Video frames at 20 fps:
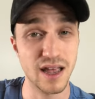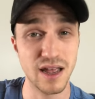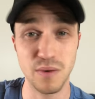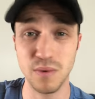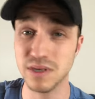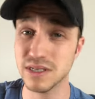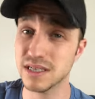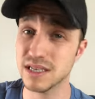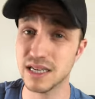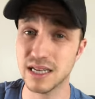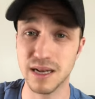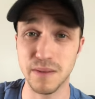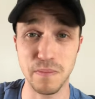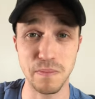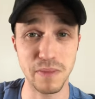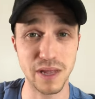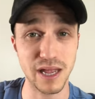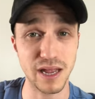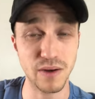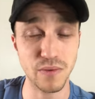It wasn't in a
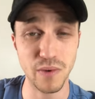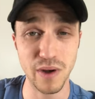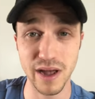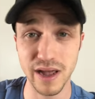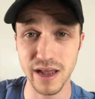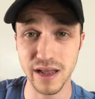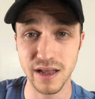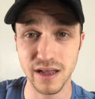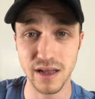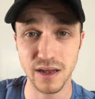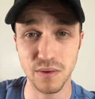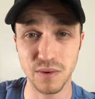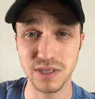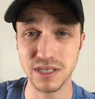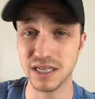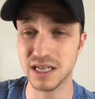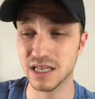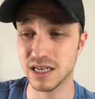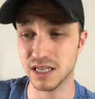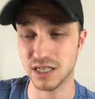mean way. It
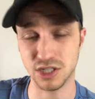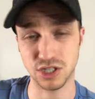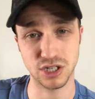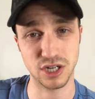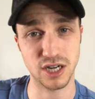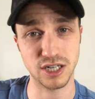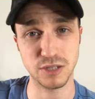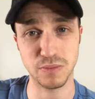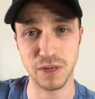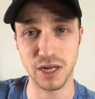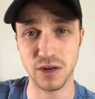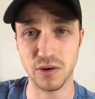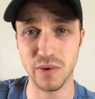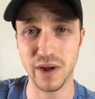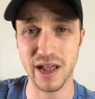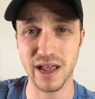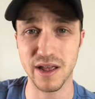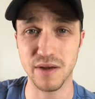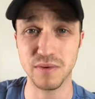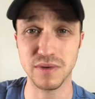wasn't in a judgmental
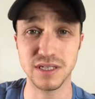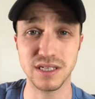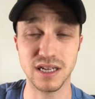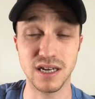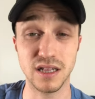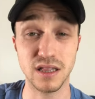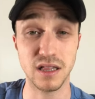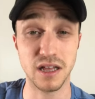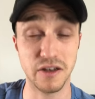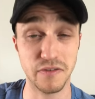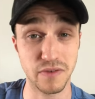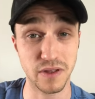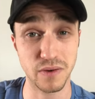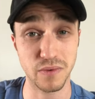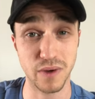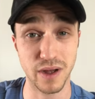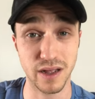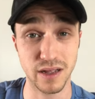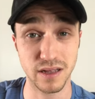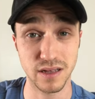way. It was in a
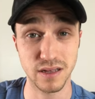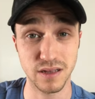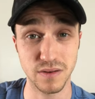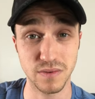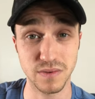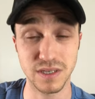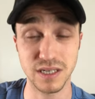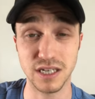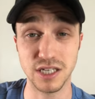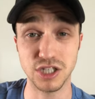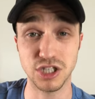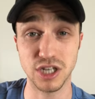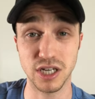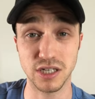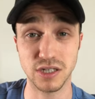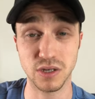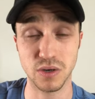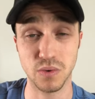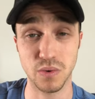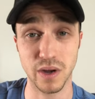loving way. It was in a
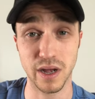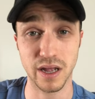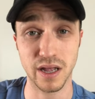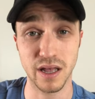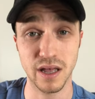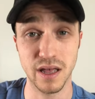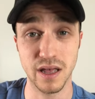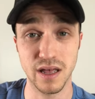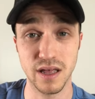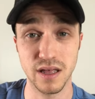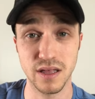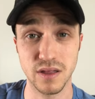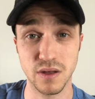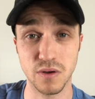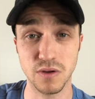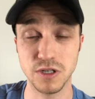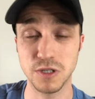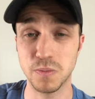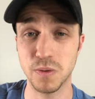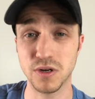gentle way. The
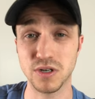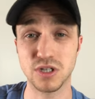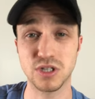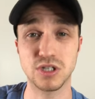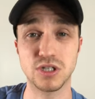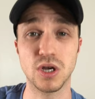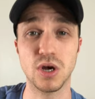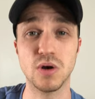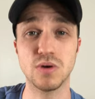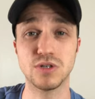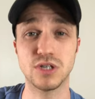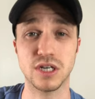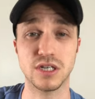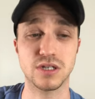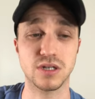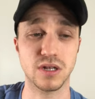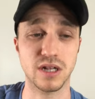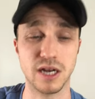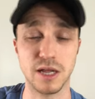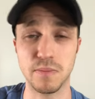Holy Spirit's so
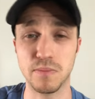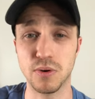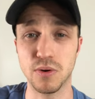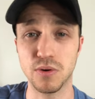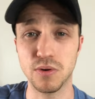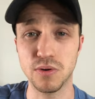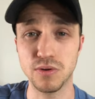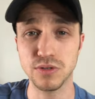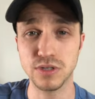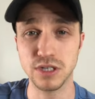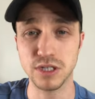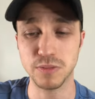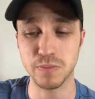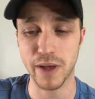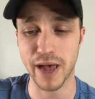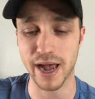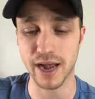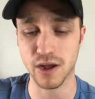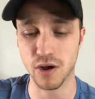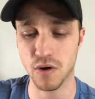gentle, and He pulls us
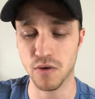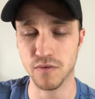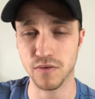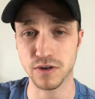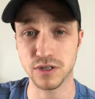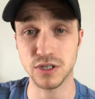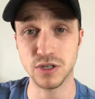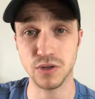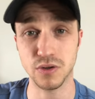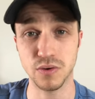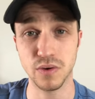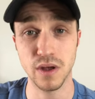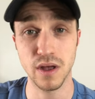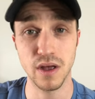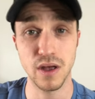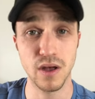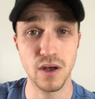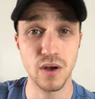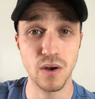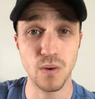back over to
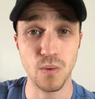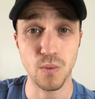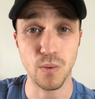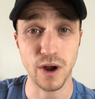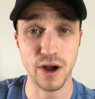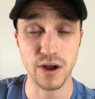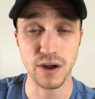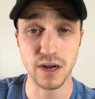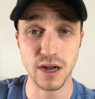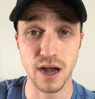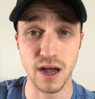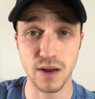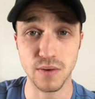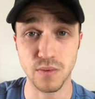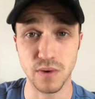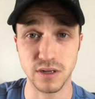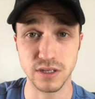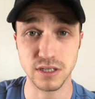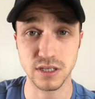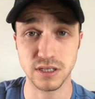where God
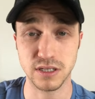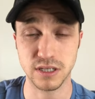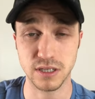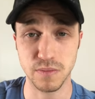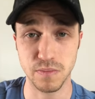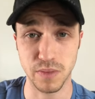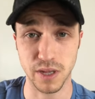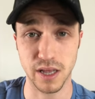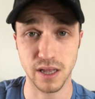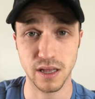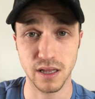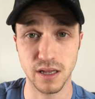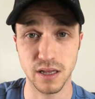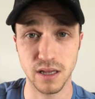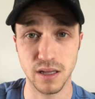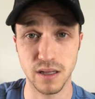wants us to be.